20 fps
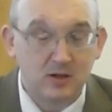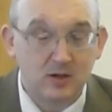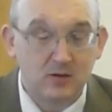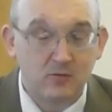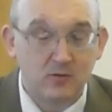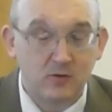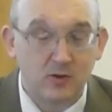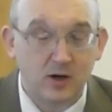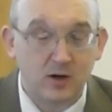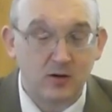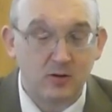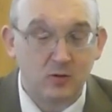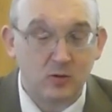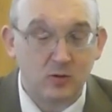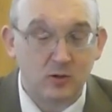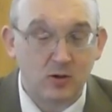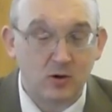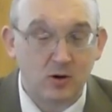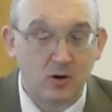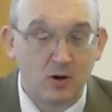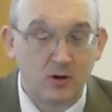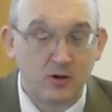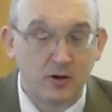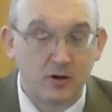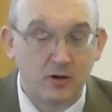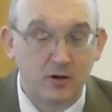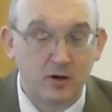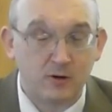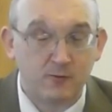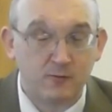For thou, Lord God,
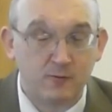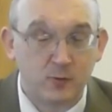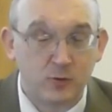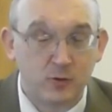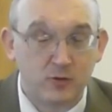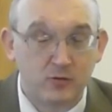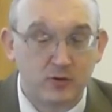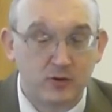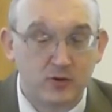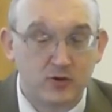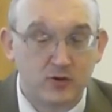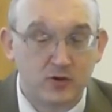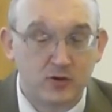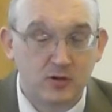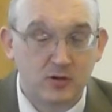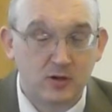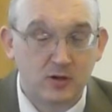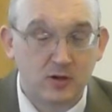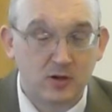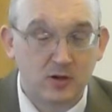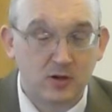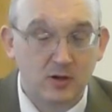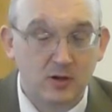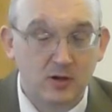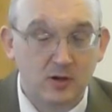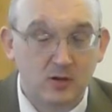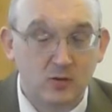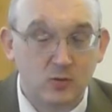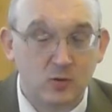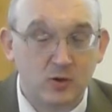art our fortress,
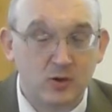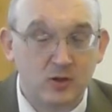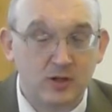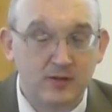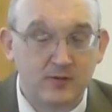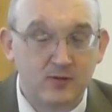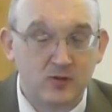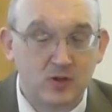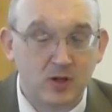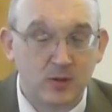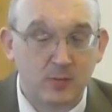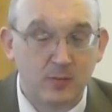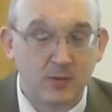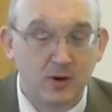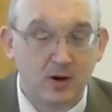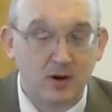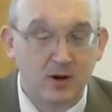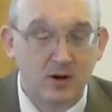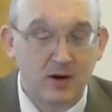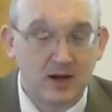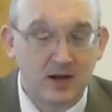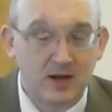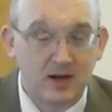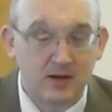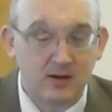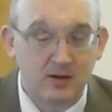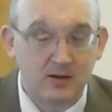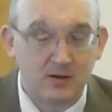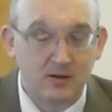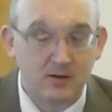the one who lifts up our
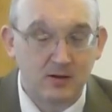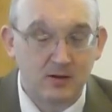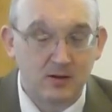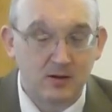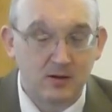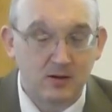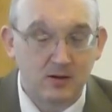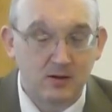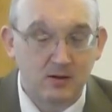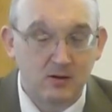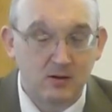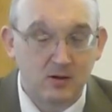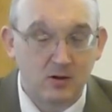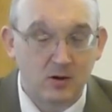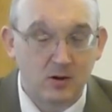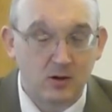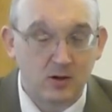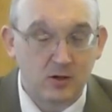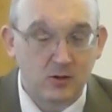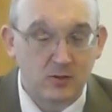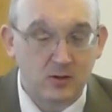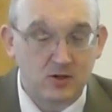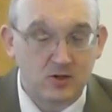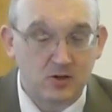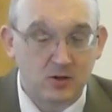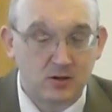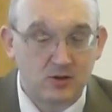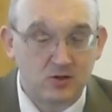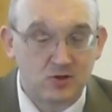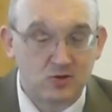head, the God who is
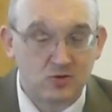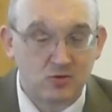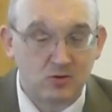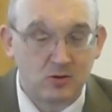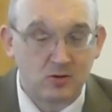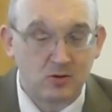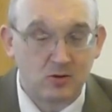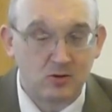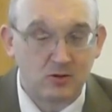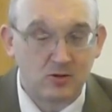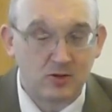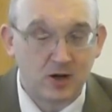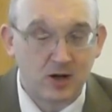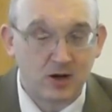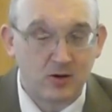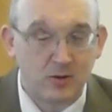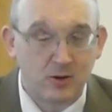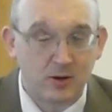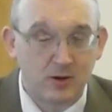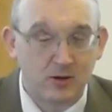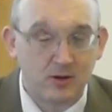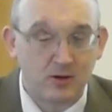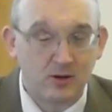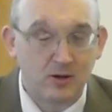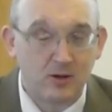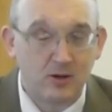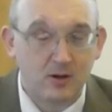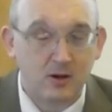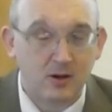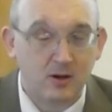our strong tower,
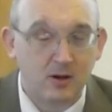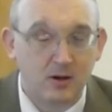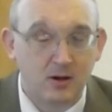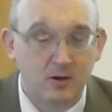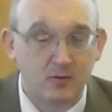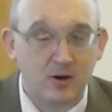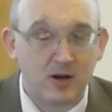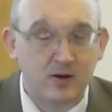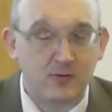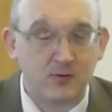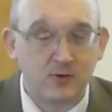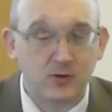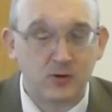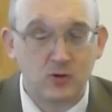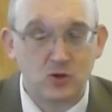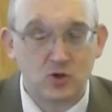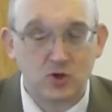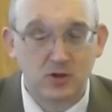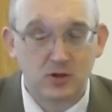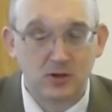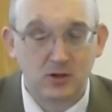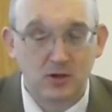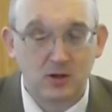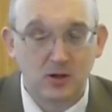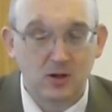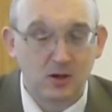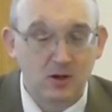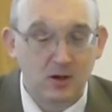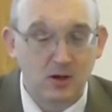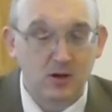our refuge,
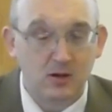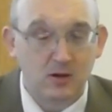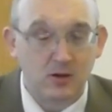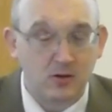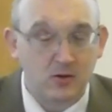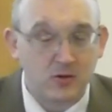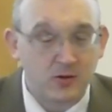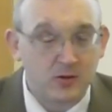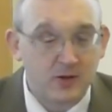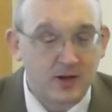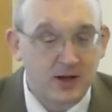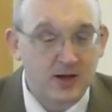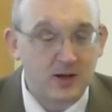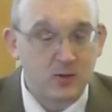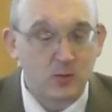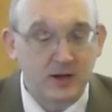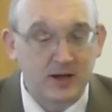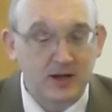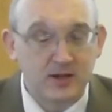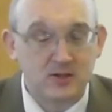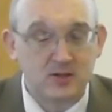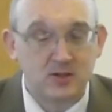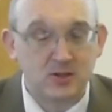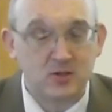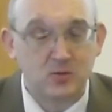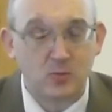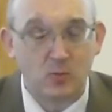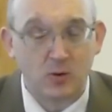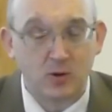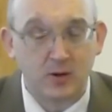and under thy wings
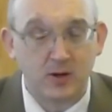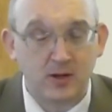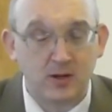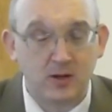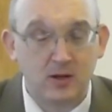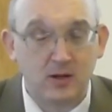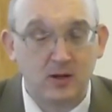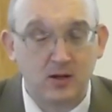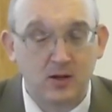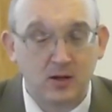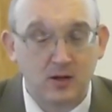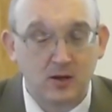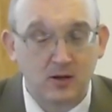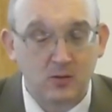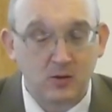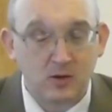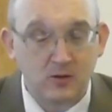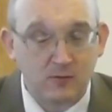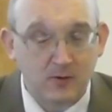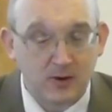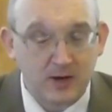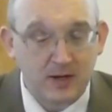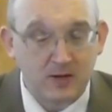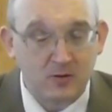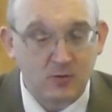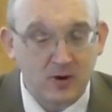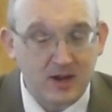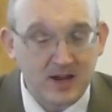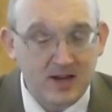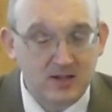this morning we find
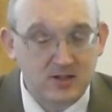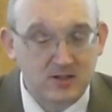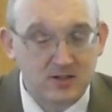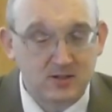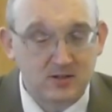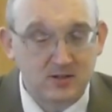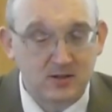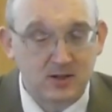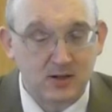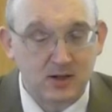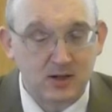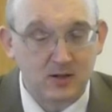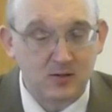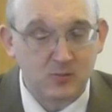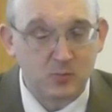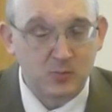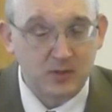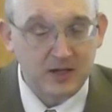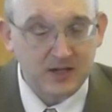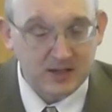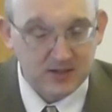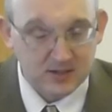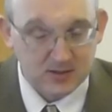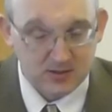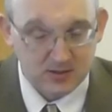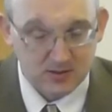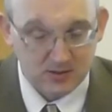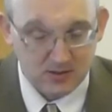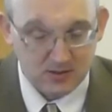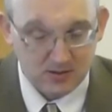rest and
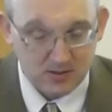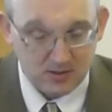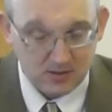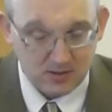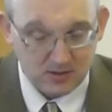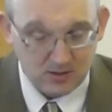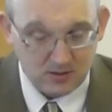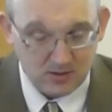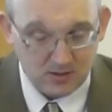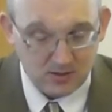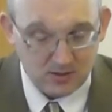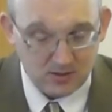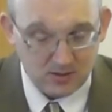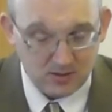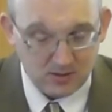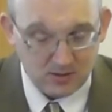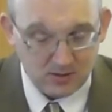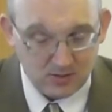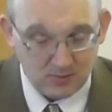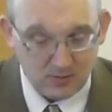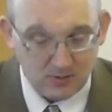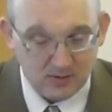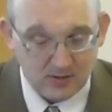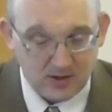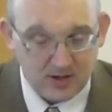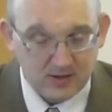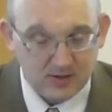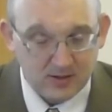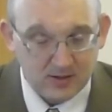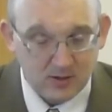peace. We
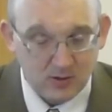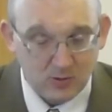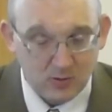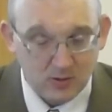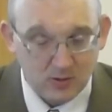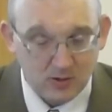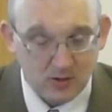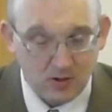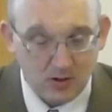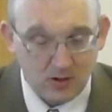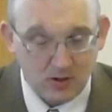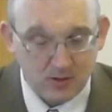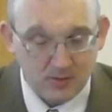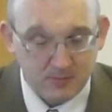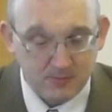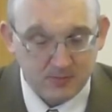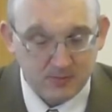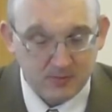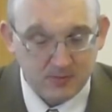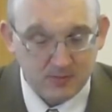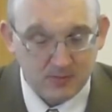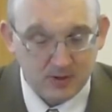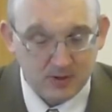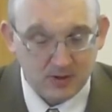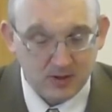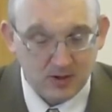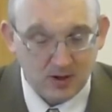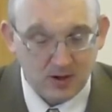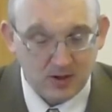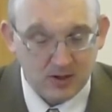thank thee, Lord God, that
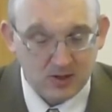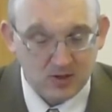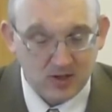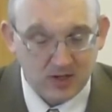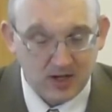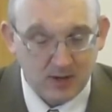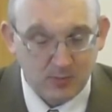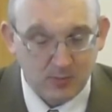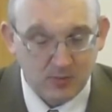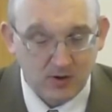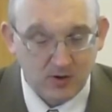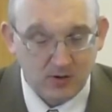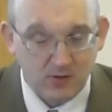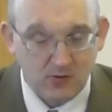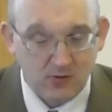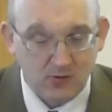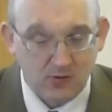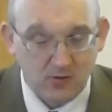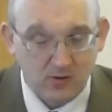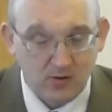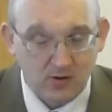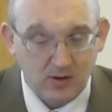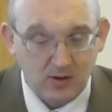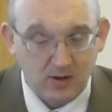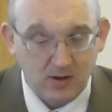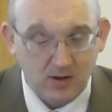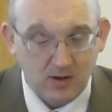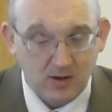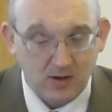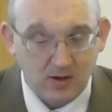thou hast kept us
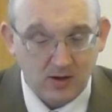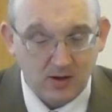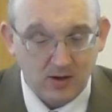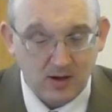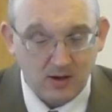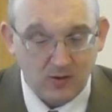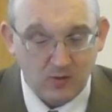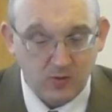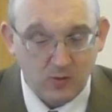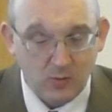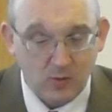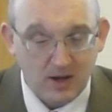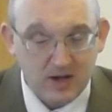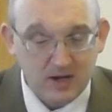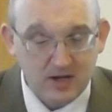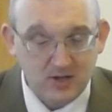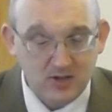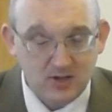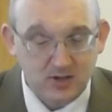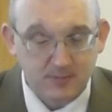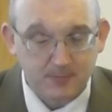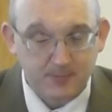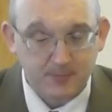health-wise,